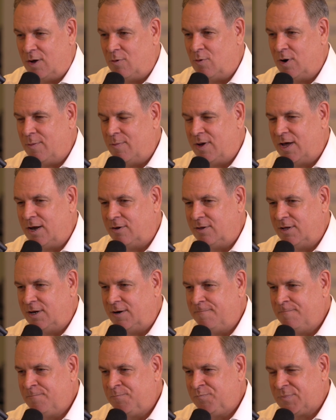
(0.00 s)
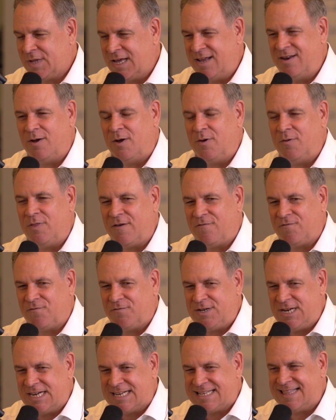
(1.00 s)
won a medal, and
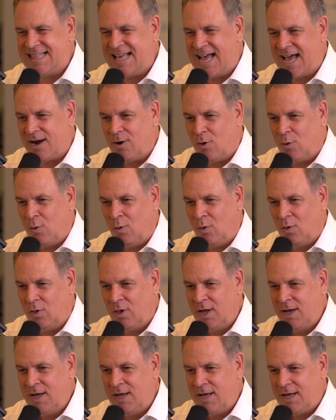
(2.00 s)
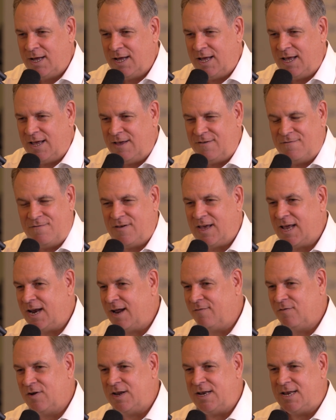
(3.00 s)
just that whole event
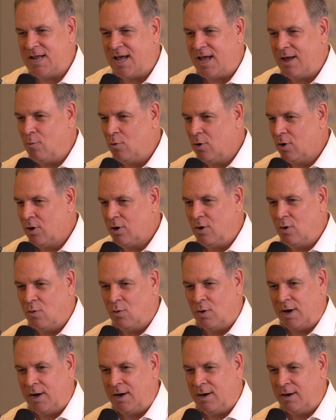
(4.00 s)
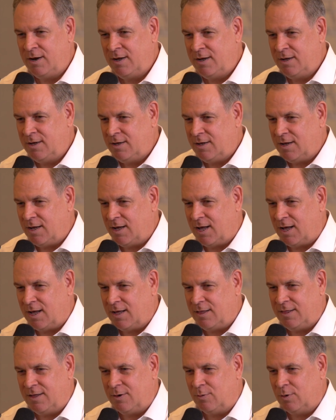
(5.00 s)
every day. We're going.
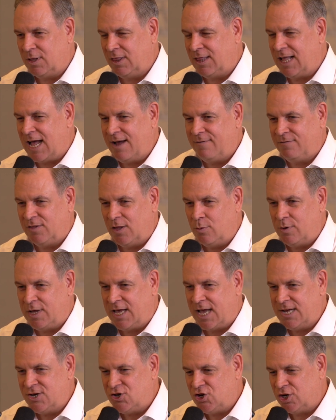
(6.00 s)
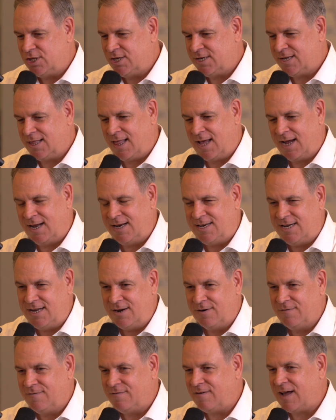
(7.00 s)
There were live locations at like
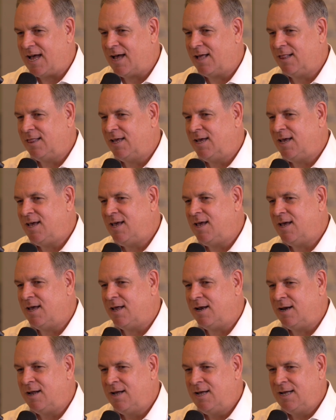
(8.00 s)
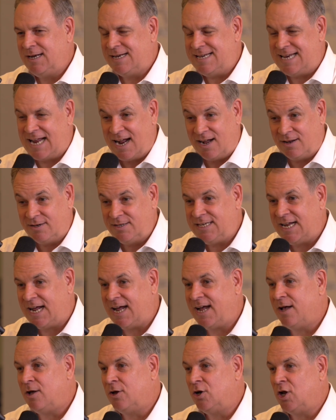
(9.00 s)
Deer Valley and downtown